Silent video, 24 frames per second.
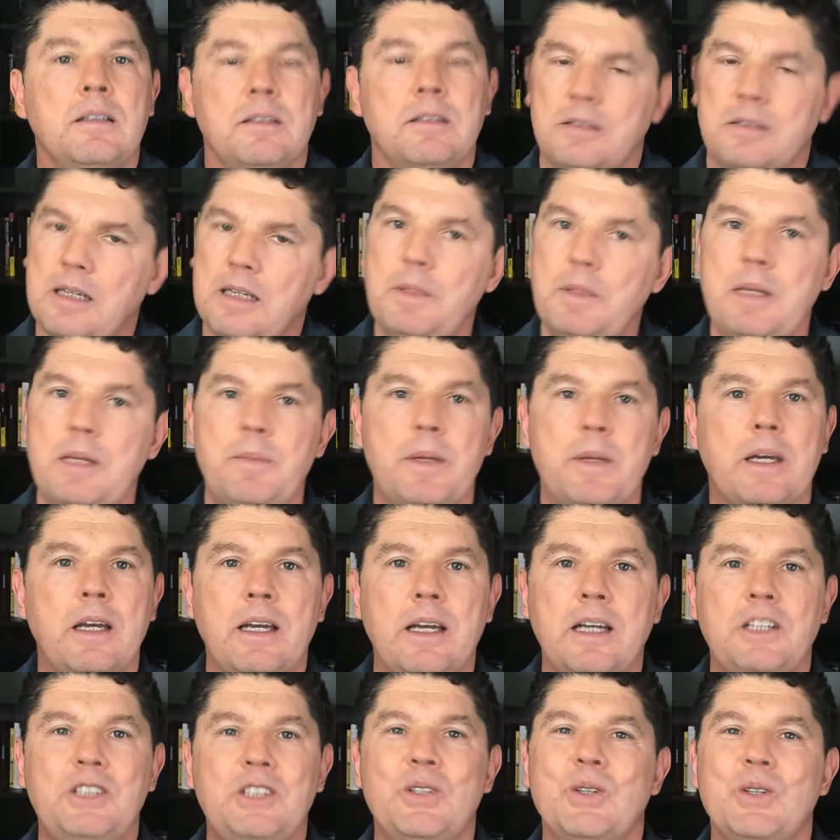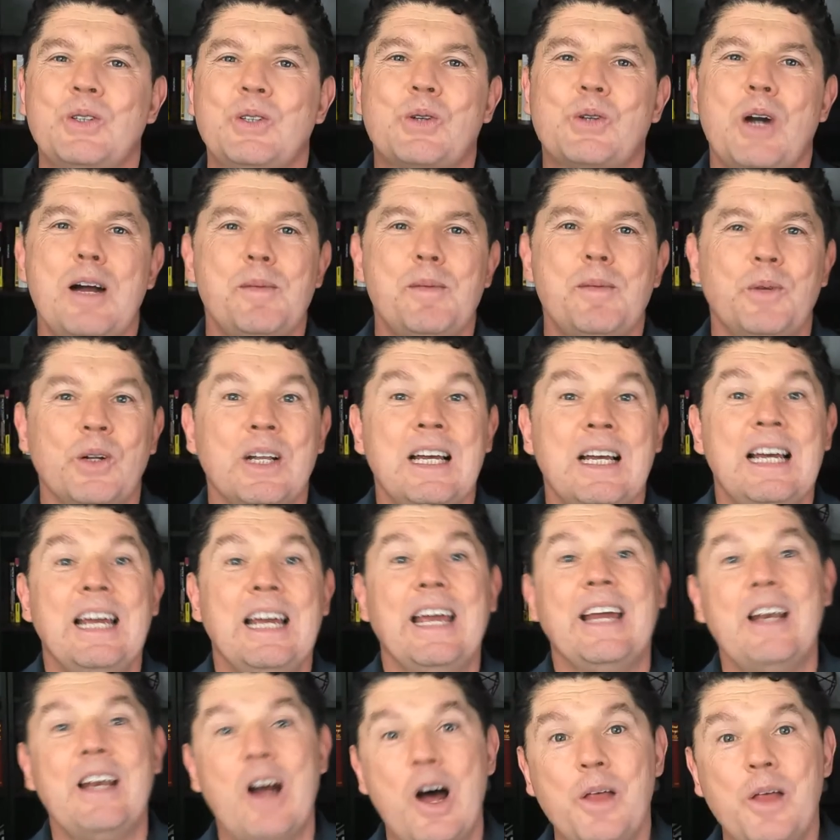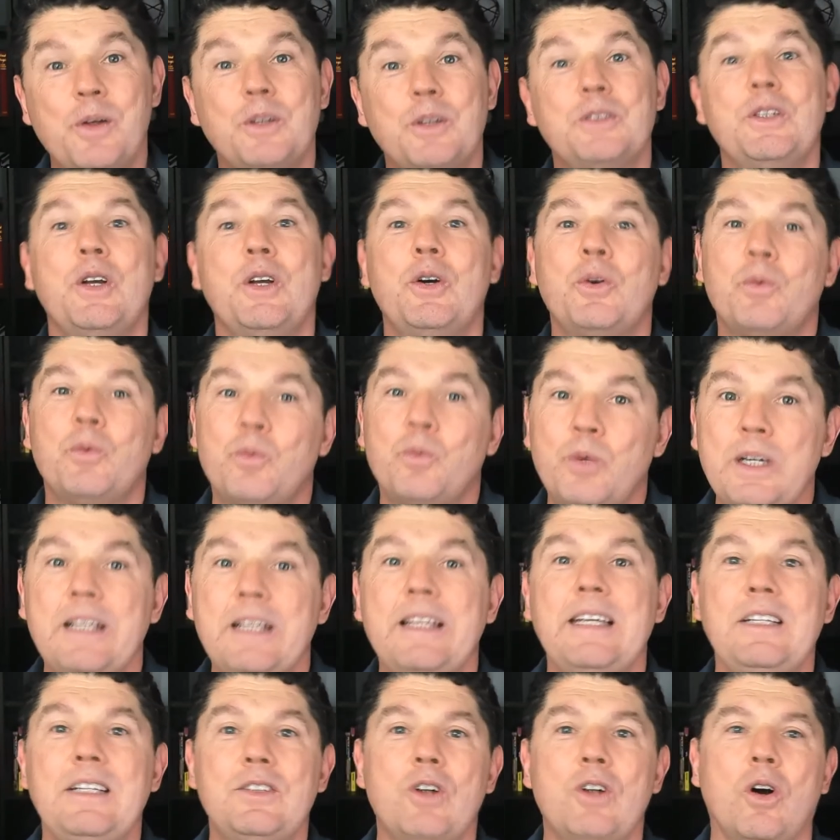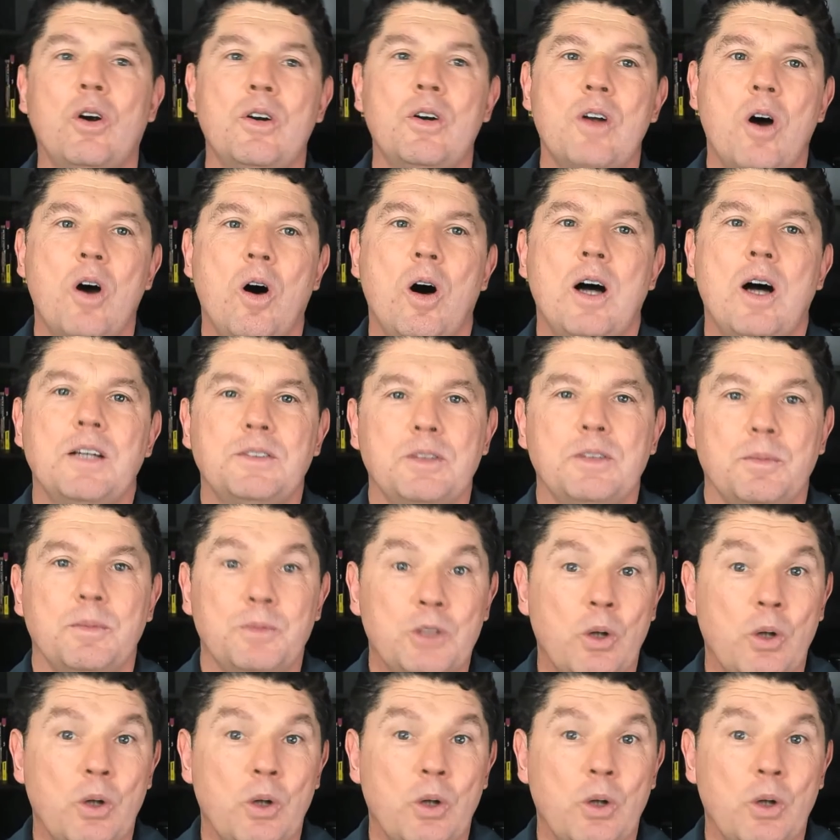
some of them that can get you in trouble, and others that are really darn awesome.